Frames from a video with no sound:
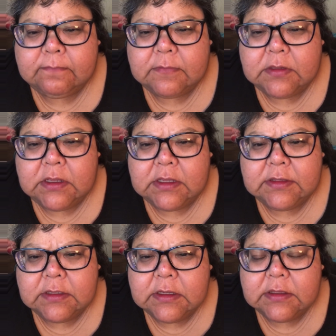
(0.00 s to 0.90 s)
I
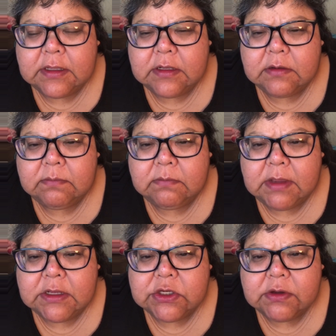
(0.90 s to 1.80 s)
think that
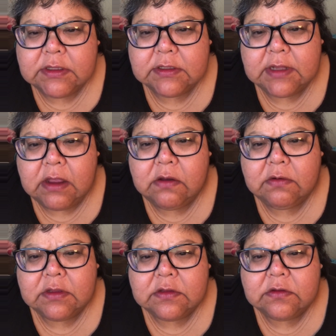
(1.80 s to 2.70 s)
my choice now
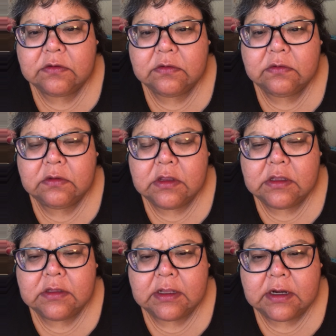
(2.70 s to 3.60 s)
is
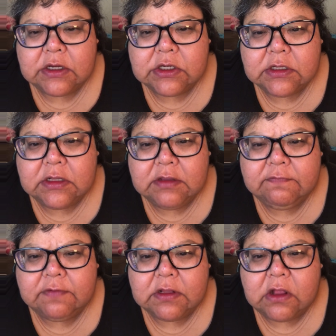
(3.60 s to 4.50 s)
that I should
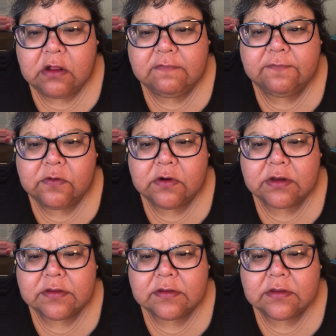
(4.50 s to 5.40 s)
live on all
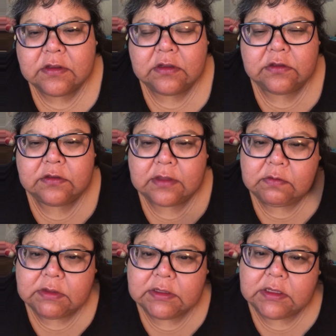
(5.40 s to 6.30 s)
fours so that
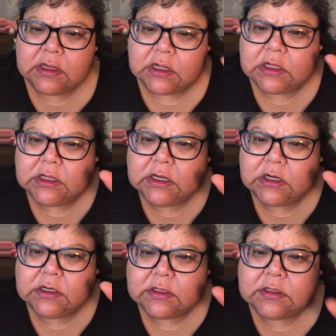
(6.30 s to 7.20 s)
we see a clear
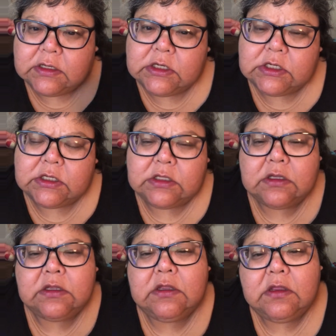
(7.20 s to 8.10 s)
distinction
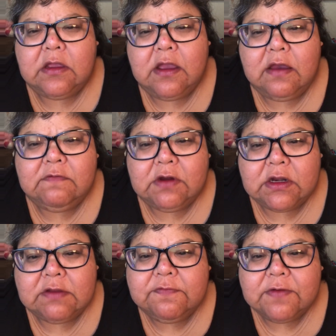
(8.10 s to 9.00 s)
of our
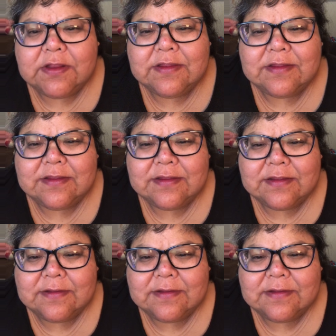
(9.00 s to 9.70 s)
differences.